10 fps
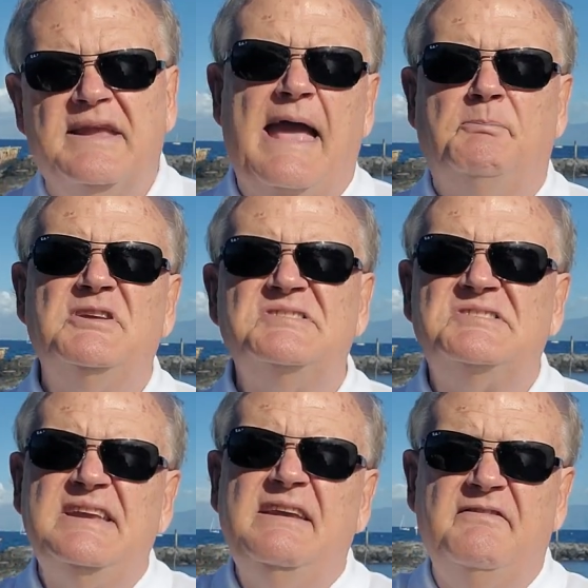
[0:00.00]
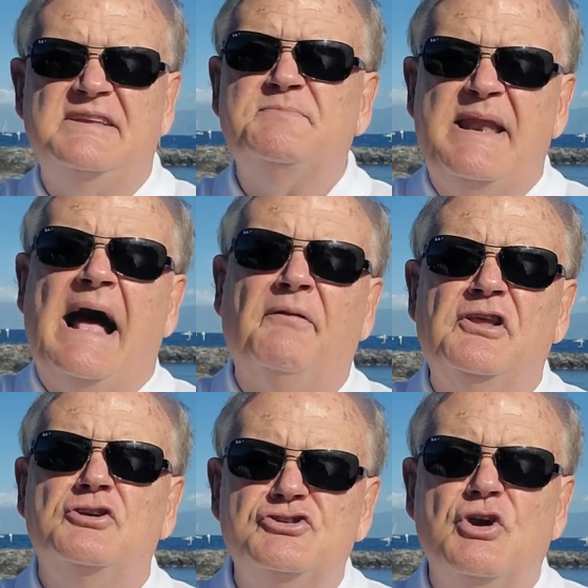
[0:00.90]
Captain Steve has been out
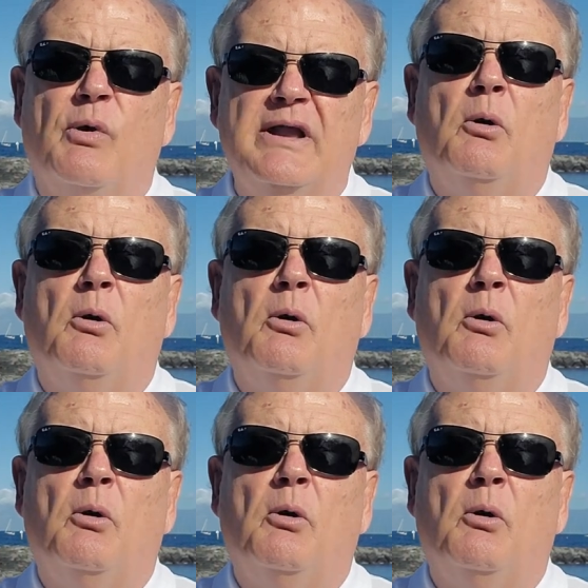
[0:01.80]
there showing